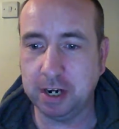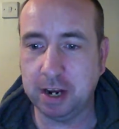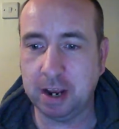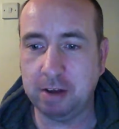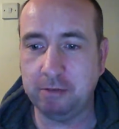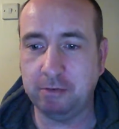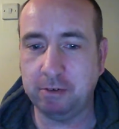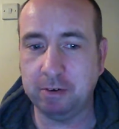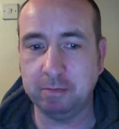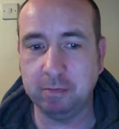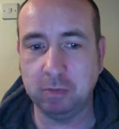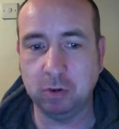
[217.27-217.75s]

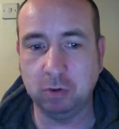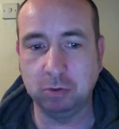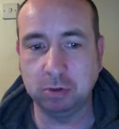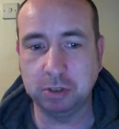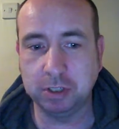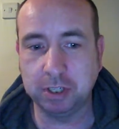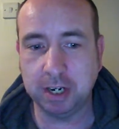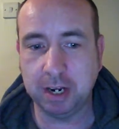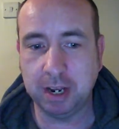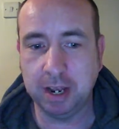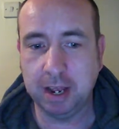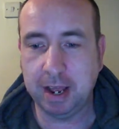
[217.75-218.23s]
and
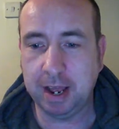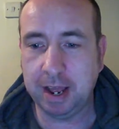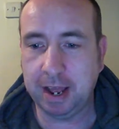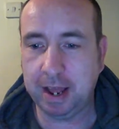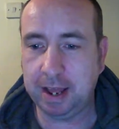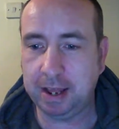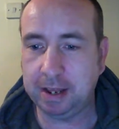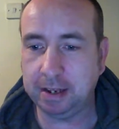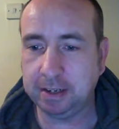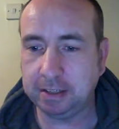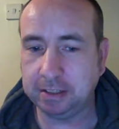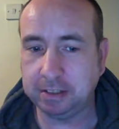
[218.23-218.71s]
remote
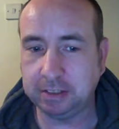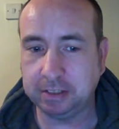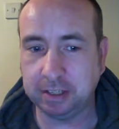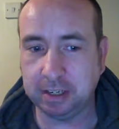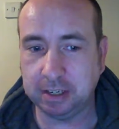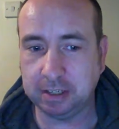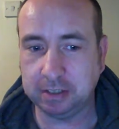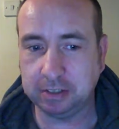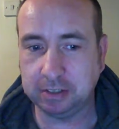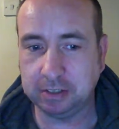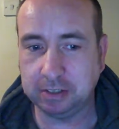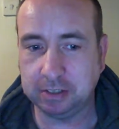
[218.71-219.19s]

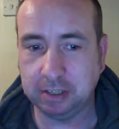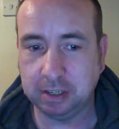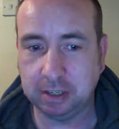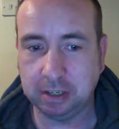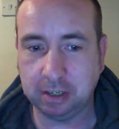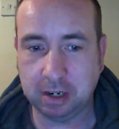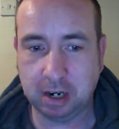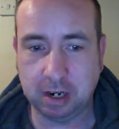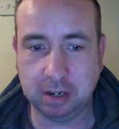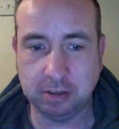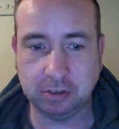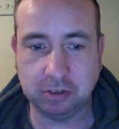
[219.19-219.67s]
access
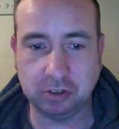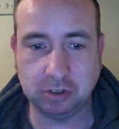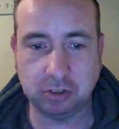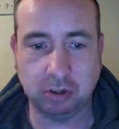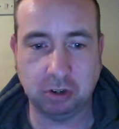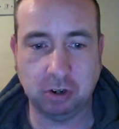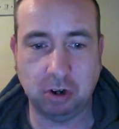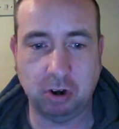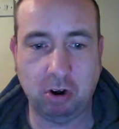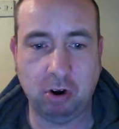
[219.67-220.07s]
console,